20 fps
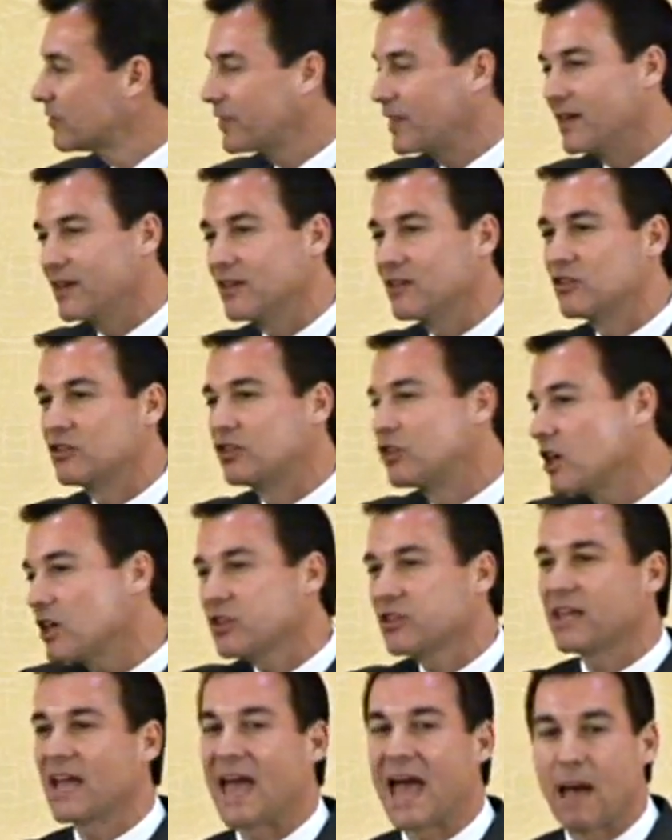things
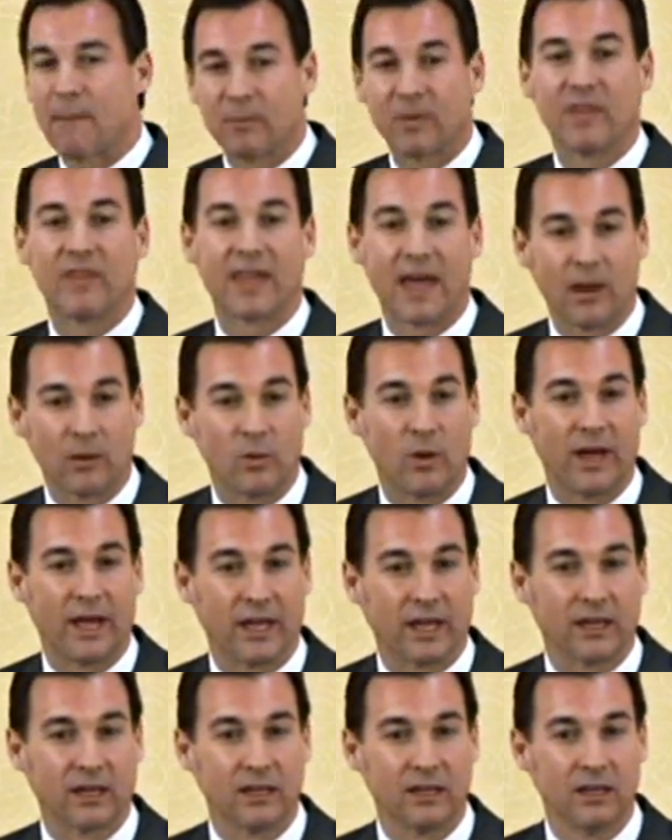just happen that way.
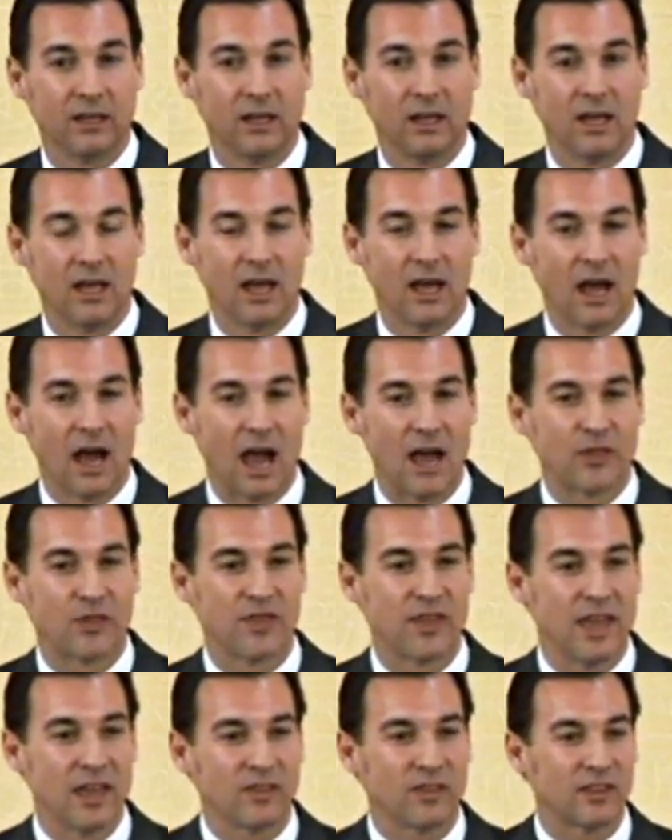I
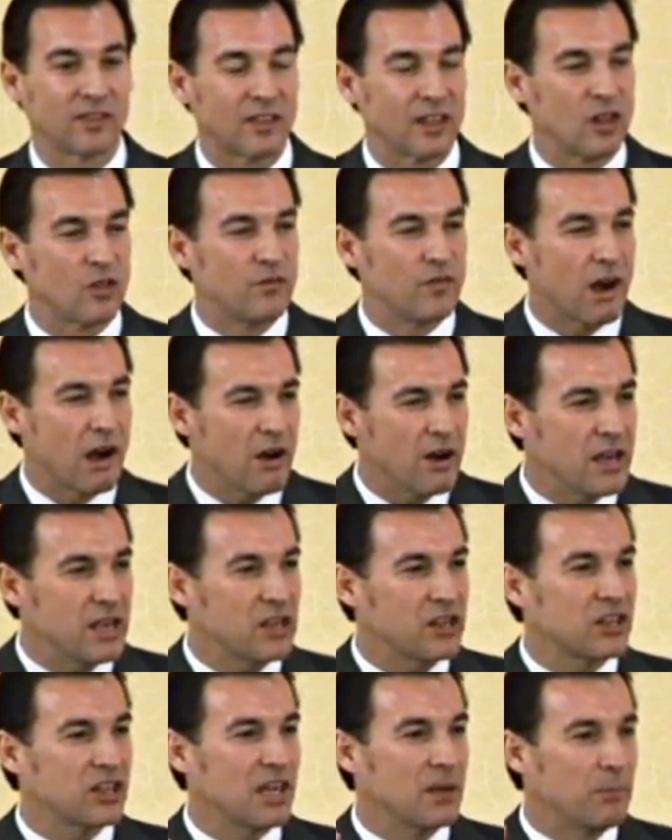think that this
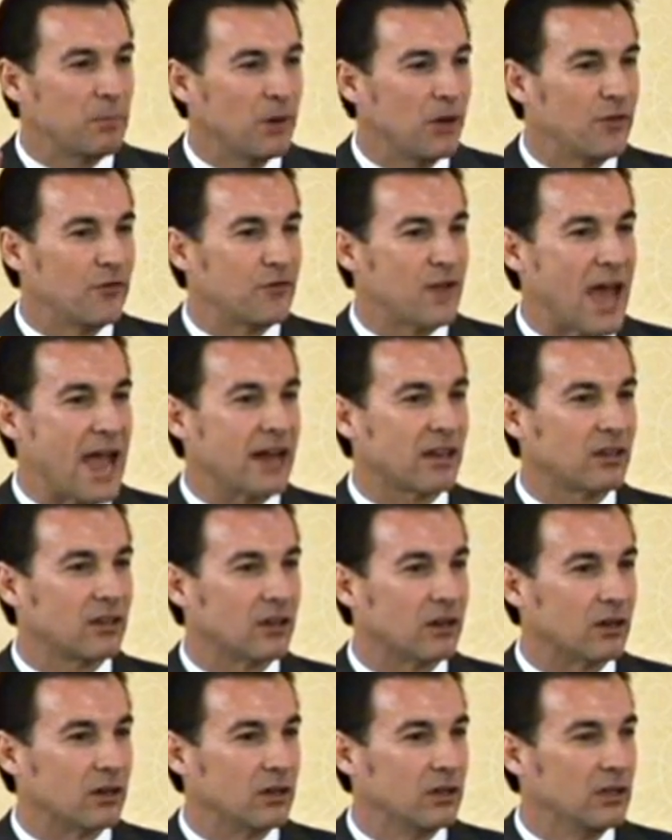very simple
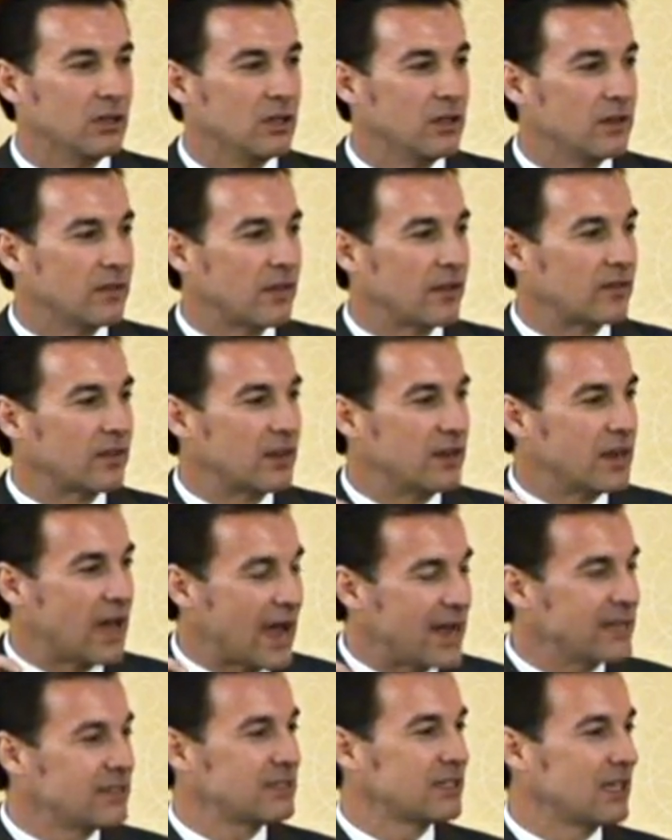factor, that the
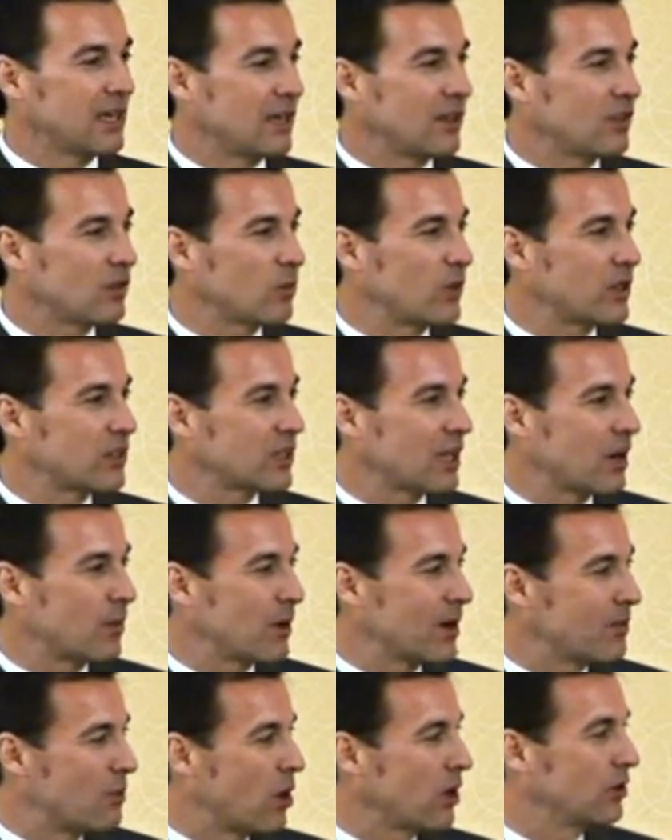19th we
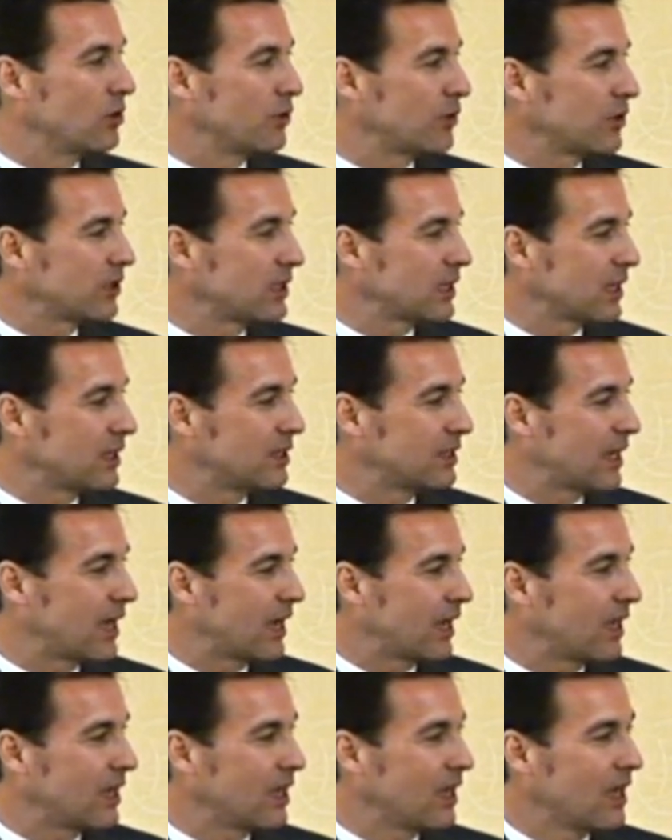celebrate Martin Luther King
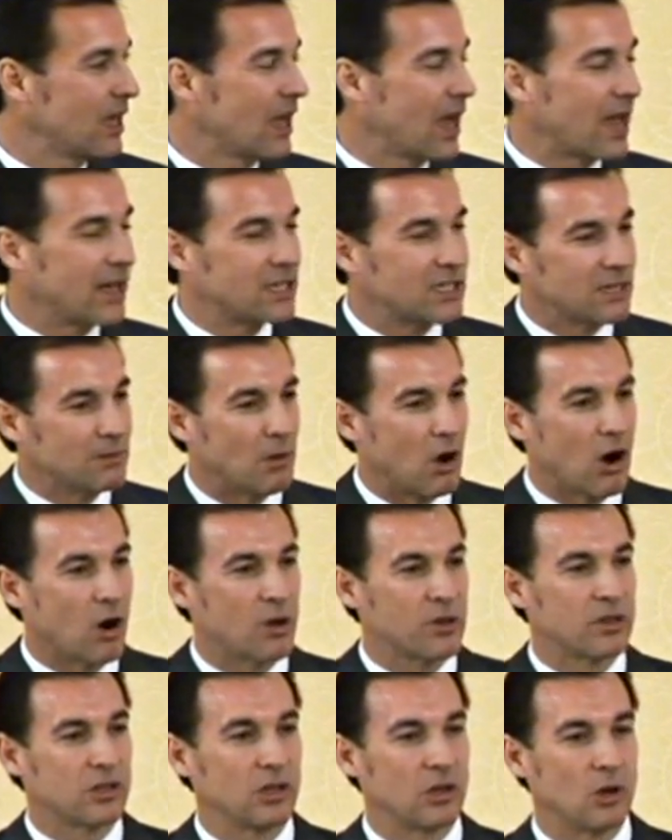Day, and
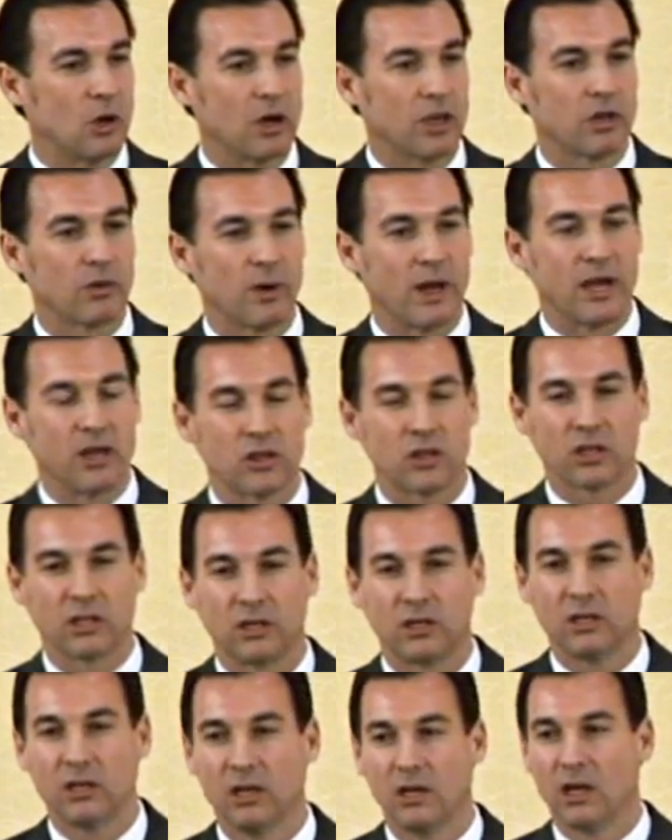tomorrow is the
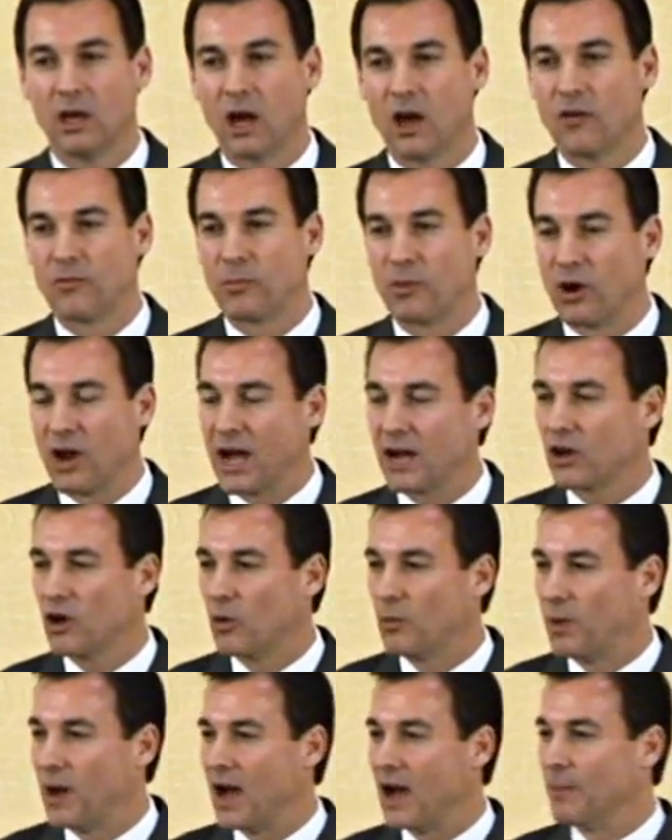inauguration of Barack
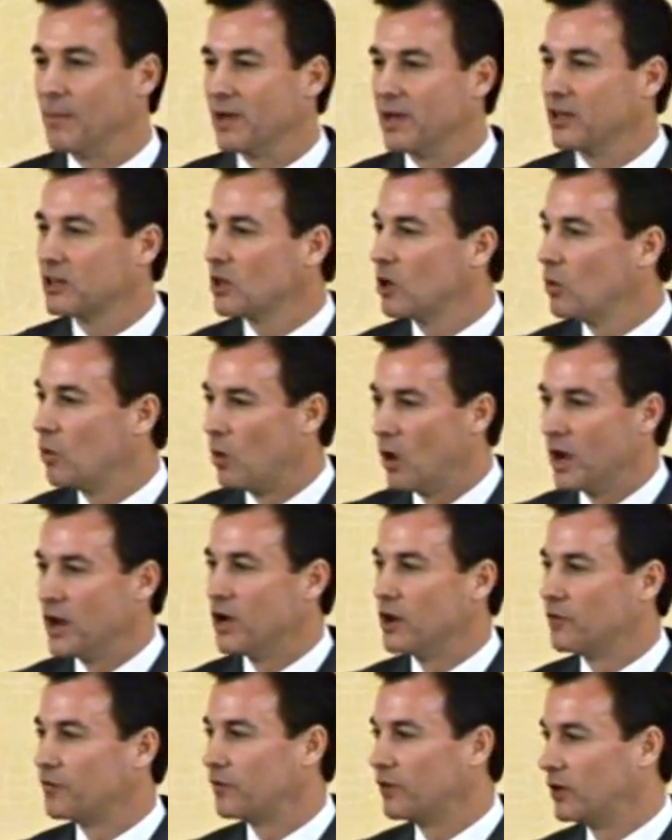Obama, is a
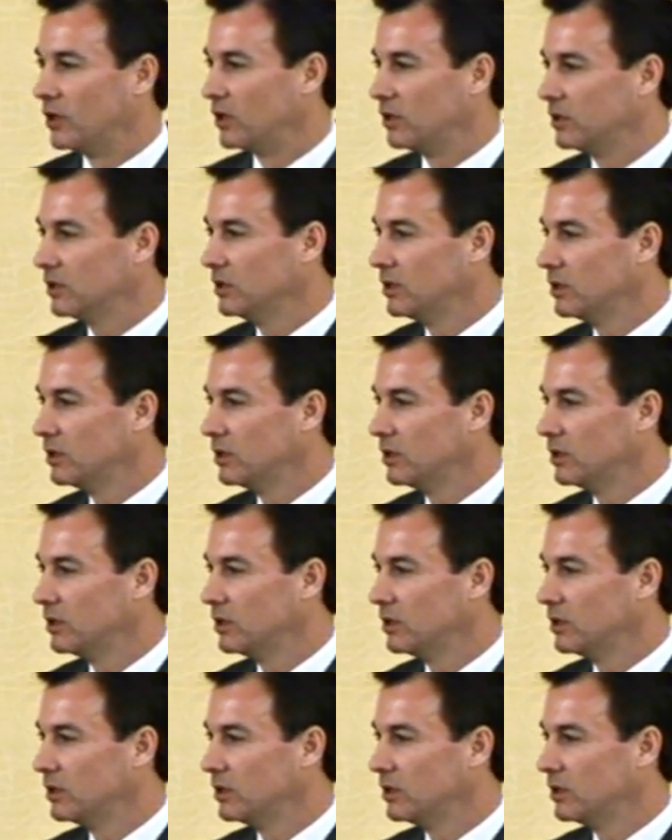wonderful